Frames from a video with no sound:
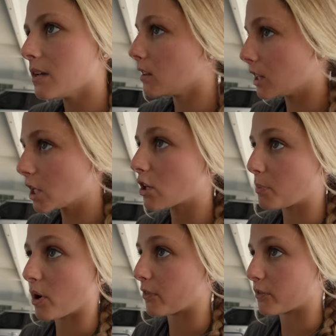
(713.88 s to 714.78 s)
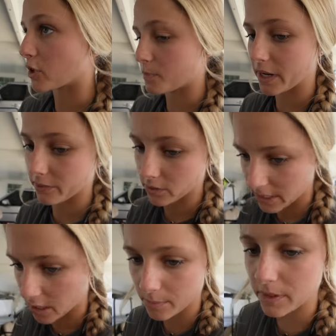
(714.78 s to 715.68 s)
literally perfect for a spinning reel
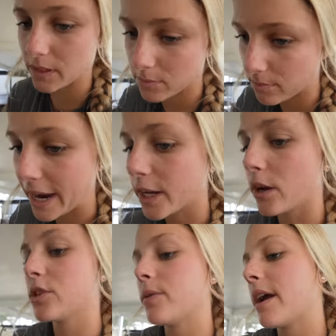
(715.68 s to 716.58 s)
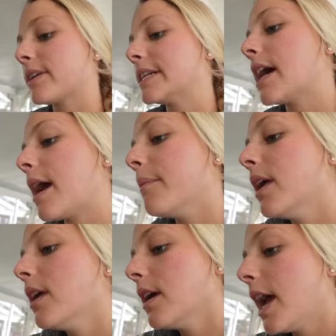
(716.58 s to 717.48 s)
setup. It's my go-to every time.
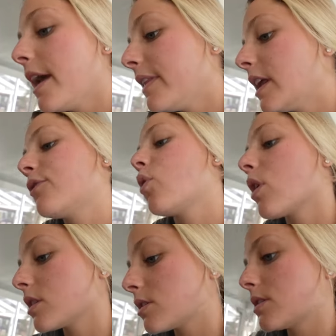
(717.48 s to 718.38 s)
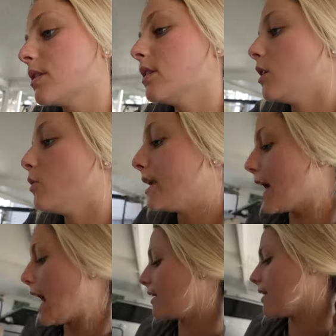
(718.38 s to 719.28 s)
And then of course, we
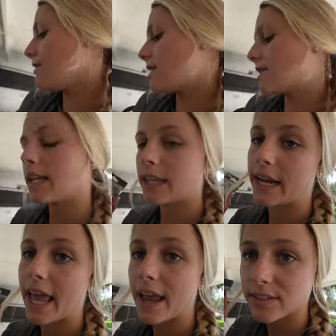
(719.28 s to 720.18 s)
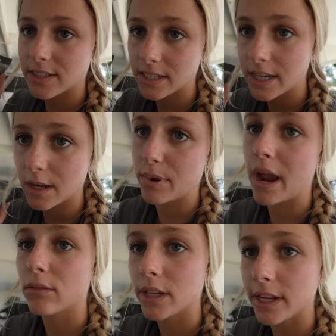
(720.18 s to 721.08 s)
got the Sunline F C ten
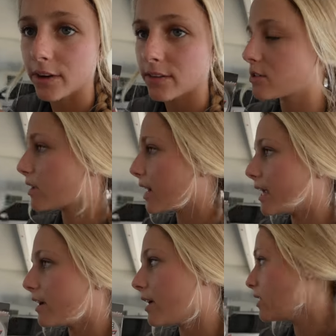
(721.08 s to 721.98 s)
pound leader. This right here